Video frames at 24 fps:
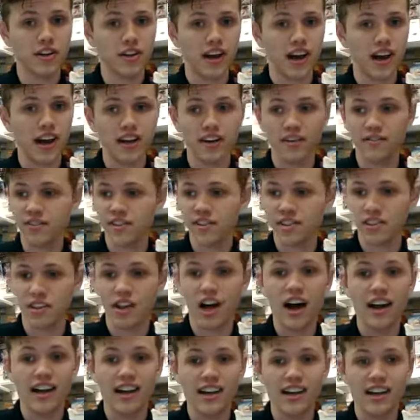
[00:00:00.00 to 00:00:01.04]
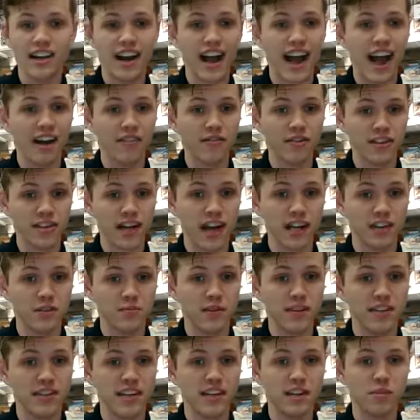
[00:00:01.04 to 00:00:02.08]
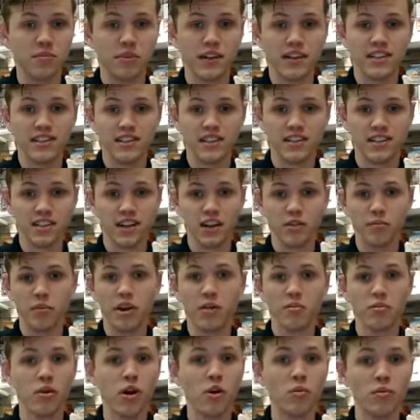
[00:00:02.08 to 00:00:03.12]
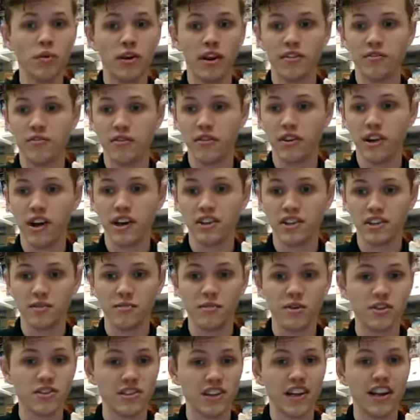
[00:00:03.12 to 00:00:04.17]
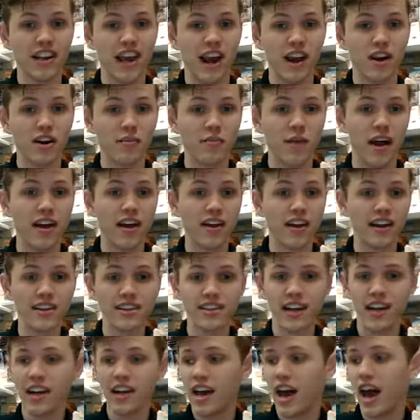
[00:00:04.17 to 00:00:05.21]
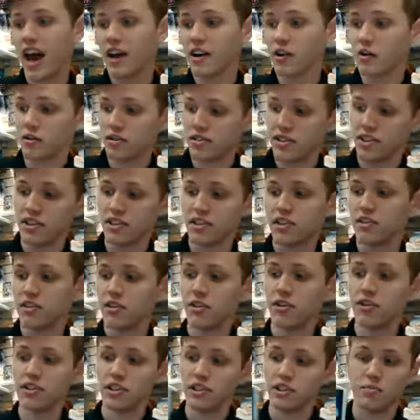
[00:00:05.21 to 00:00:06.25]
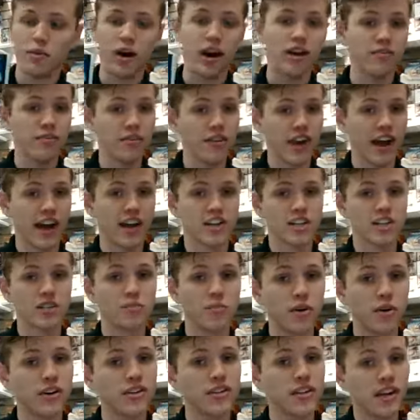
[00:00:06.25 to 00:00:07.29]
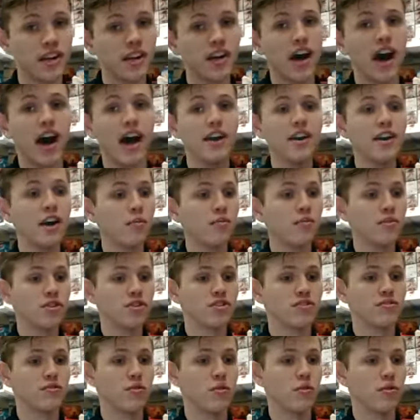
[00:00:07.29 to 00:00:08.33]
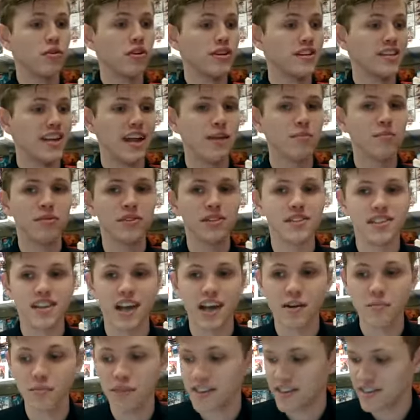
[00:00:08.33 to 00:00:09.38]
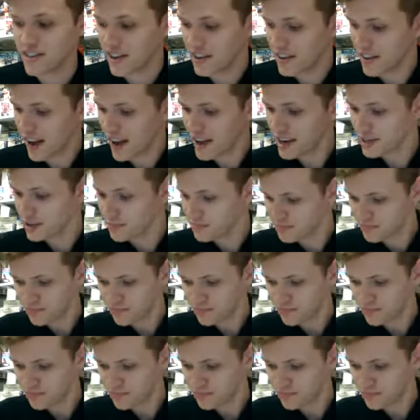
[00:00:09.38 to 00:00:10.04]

can kind of slot in an advertisement in a place that's going to be appropriate for the customers that care about it. And of course, there is a spot for you to actually put numbers for table assignments on that.